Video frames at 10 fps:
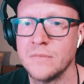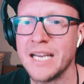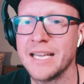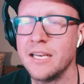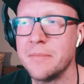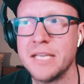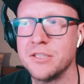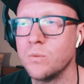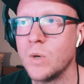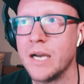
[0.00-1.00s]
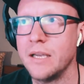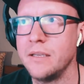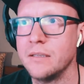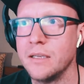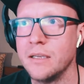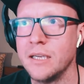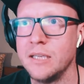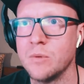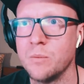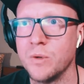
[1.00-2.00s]
I can't imagine why
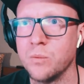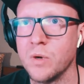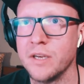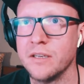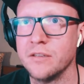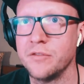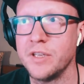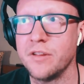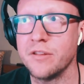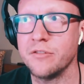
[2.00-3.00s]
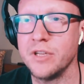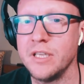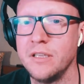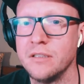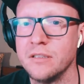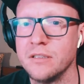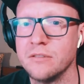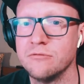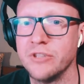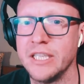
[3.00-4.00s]
anyone would want a V3,
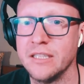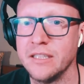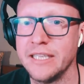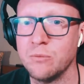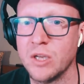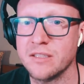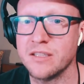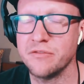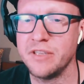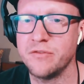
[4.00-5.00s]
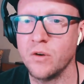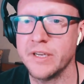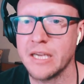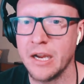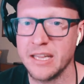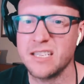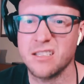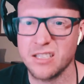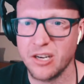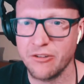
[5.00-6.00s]
really, once the V4 is out, unless there's a